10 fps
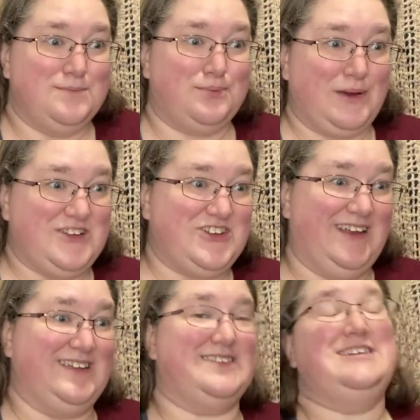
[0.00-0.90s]
Bridget
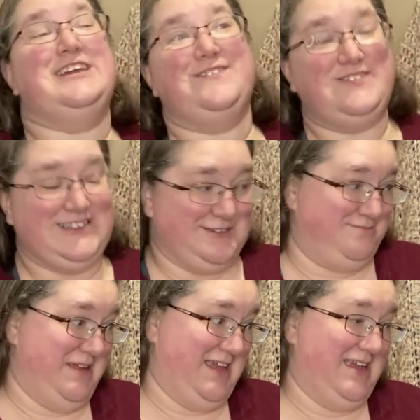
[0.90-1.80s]
has gifted
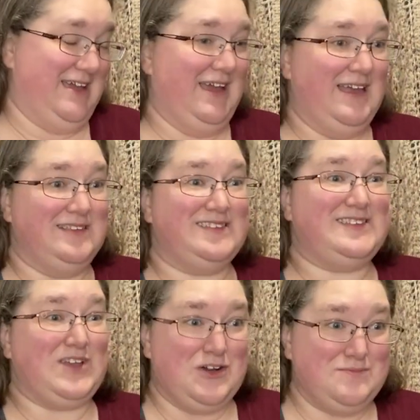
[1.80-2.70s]
me
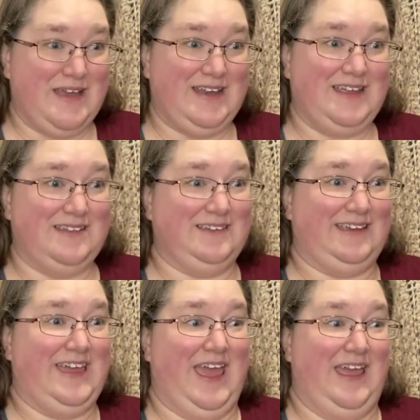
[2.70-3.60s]
so many
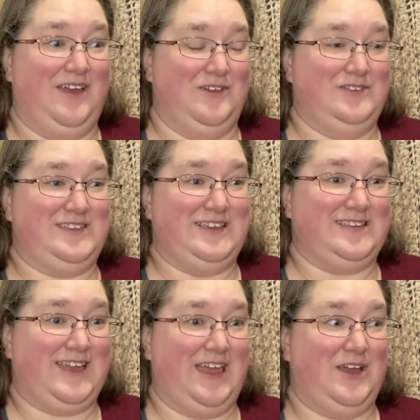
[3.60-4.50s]
cake
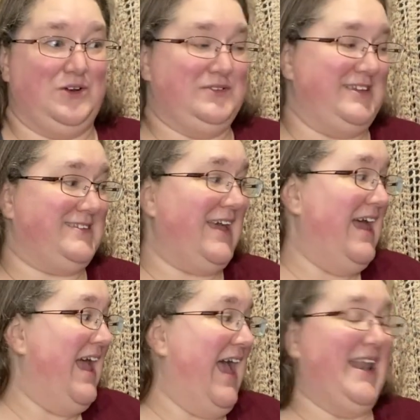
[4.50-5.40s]
cozies,
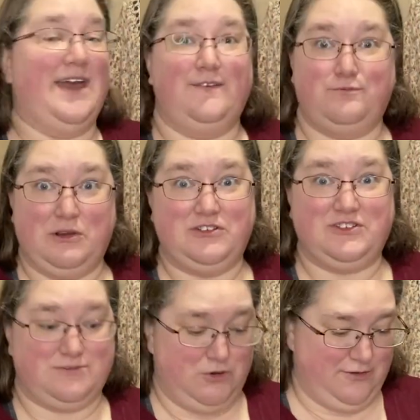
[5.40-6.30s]
and I've
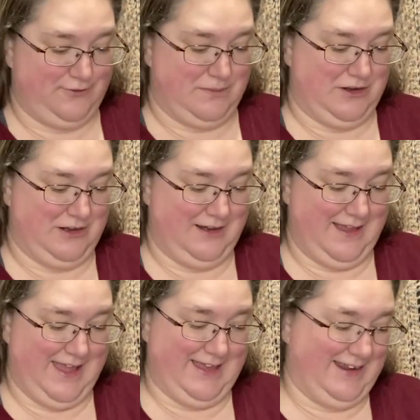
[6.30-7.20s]
purchased more from her,
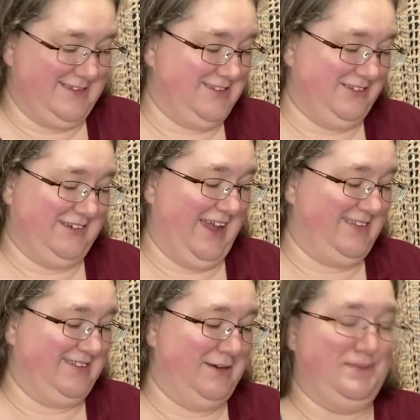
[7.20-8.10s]
and I still
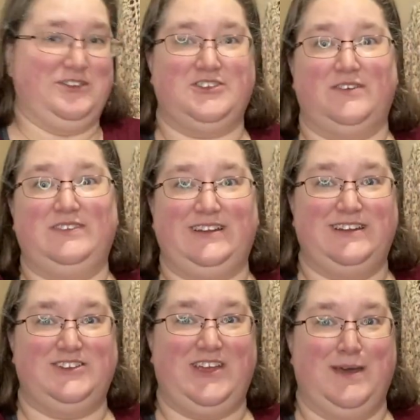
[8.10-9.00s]
caked it up and shoved it in
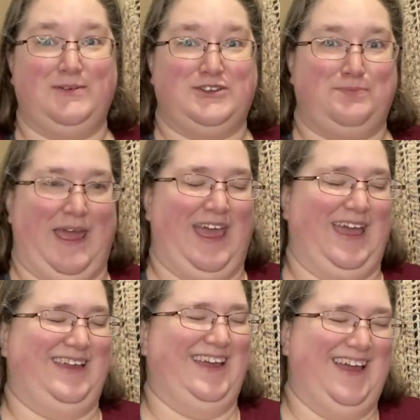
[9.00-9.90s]
a sandwich
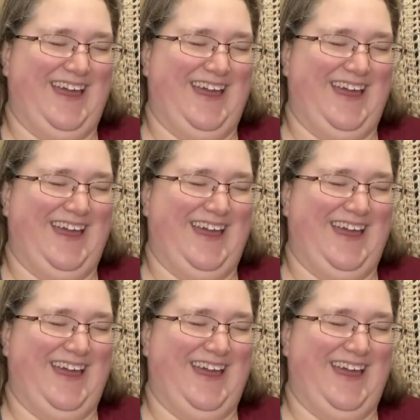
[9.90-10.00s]
bag.